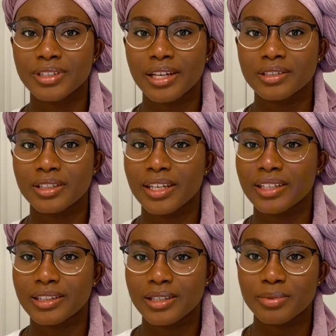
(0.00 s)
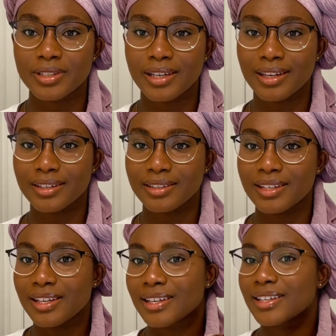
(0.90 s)
kind of like lipstick kind of
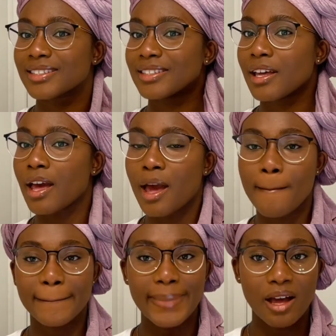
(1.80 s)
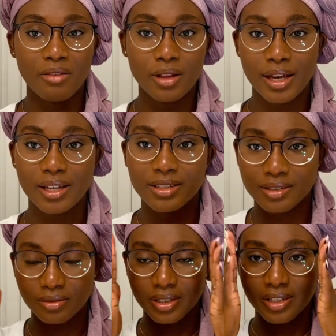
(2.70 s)
thing because I feel like it
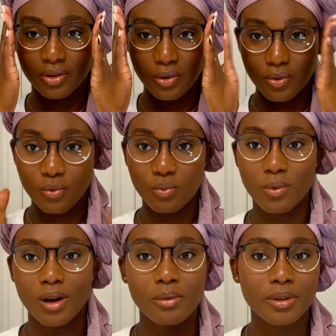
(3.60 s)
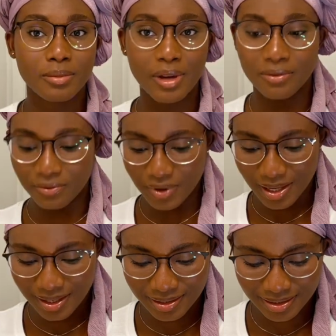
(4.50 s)
doesn't really go well with my
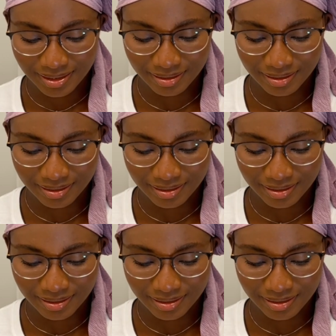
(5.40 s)
face.